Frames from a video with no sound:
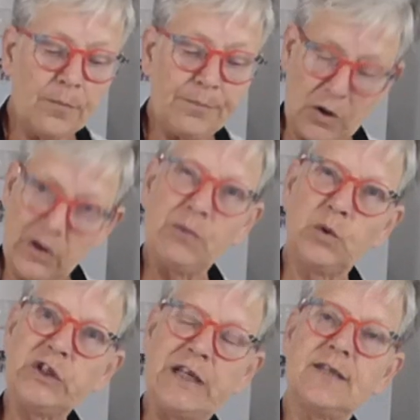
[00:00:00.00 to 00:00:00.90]
But I
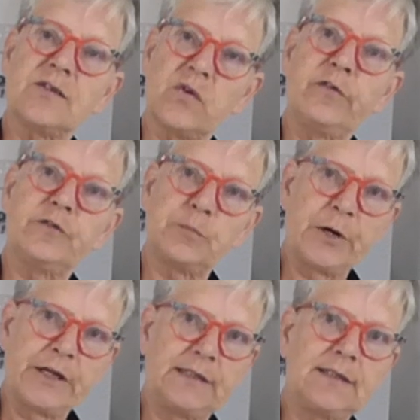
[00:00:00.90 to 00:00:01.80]
wanted soft
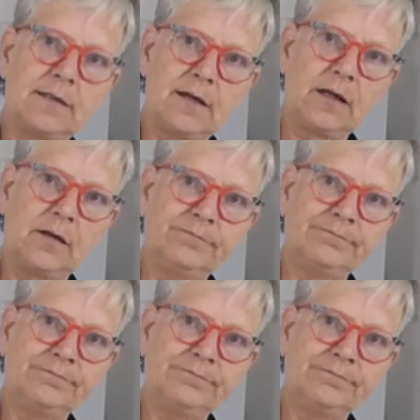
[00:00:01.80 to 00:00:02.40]
bread today.